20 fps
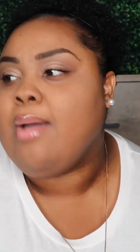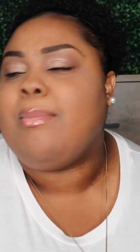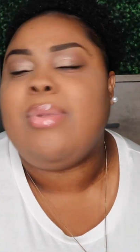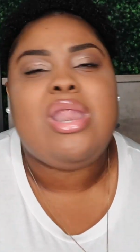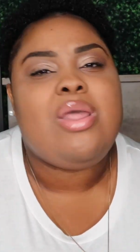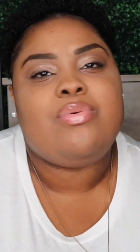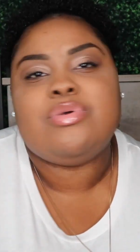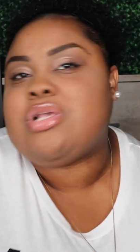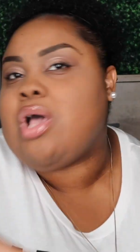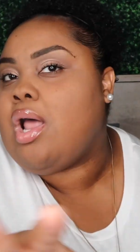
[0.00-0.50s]

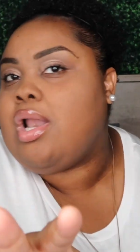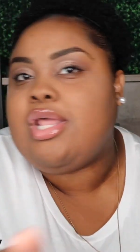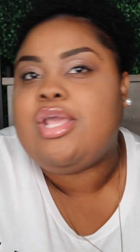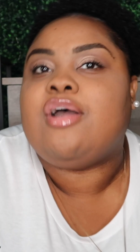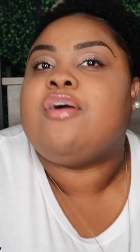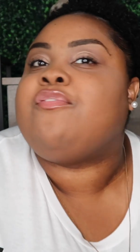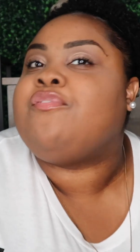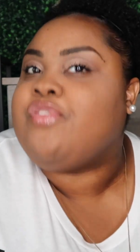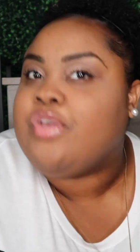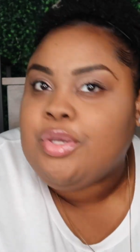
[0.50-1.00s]
But it was only
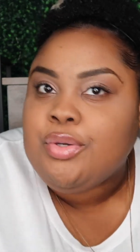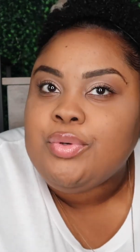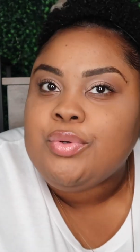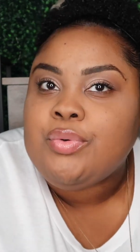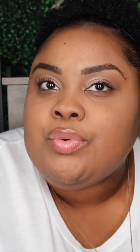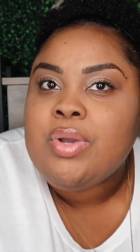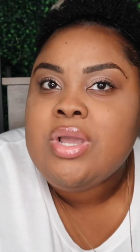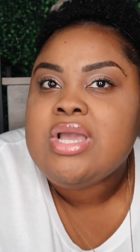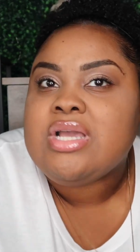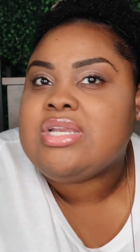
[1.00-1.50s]
a
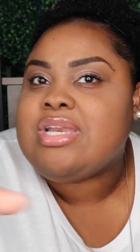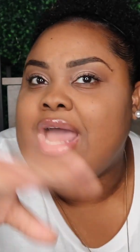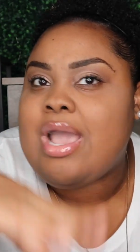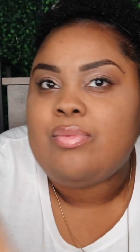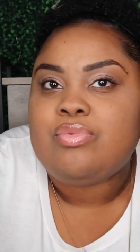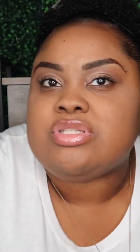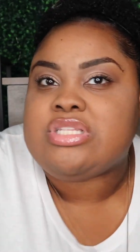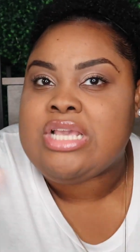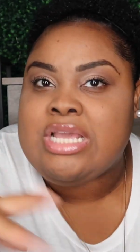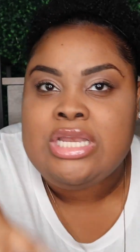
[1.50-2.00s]
few
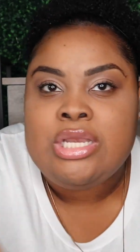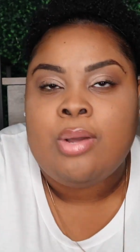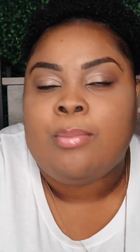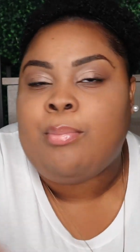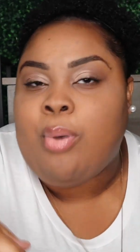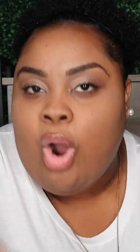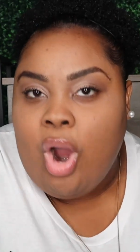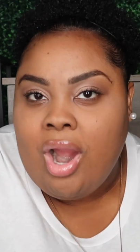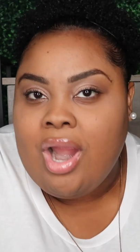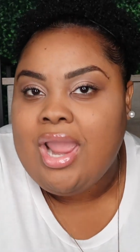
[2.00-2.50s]
that was in the
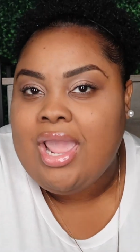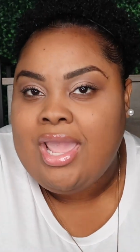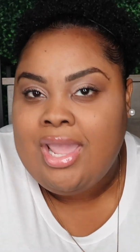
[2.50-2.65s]
bar